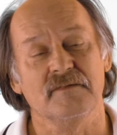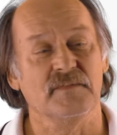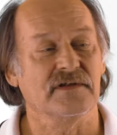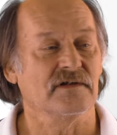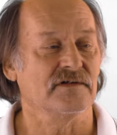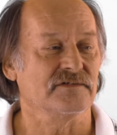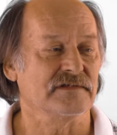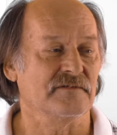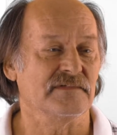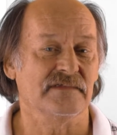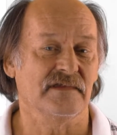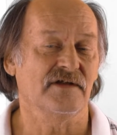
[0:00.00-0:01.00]
because
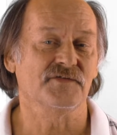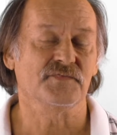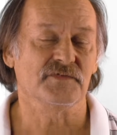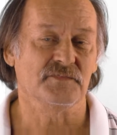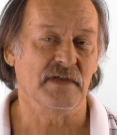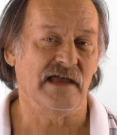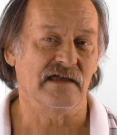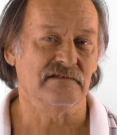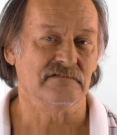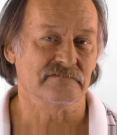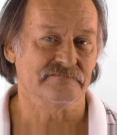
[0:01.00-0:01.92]
everything else was bad.